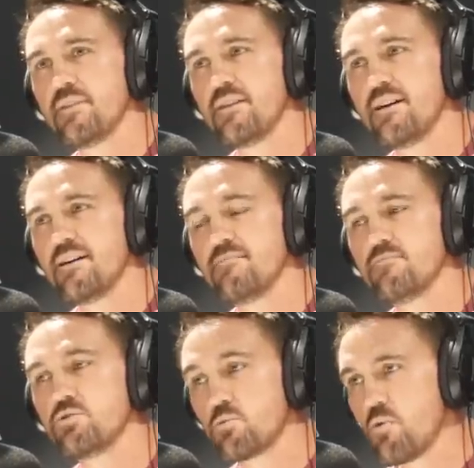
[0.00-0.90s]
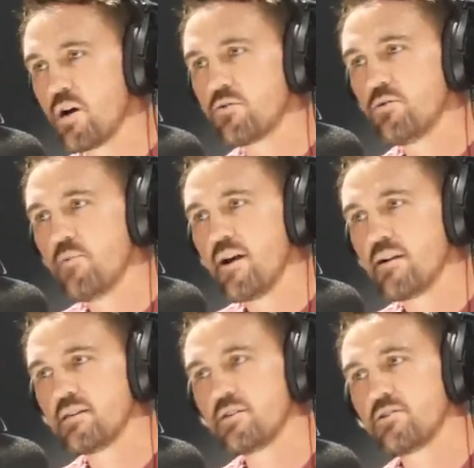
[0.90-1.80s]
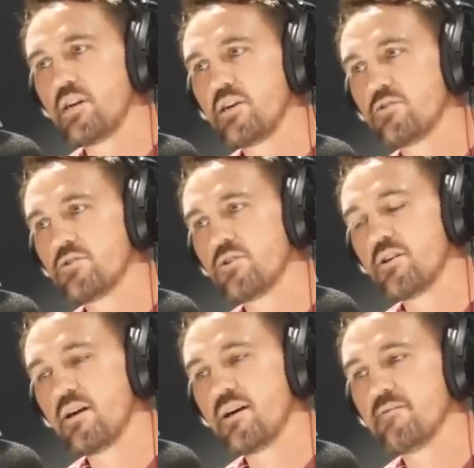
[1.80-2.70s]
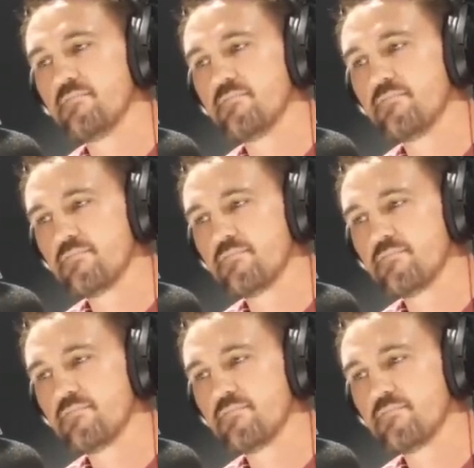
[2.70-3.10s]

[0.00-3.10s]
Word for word: Um, was quite good. Apparently, he could have got um,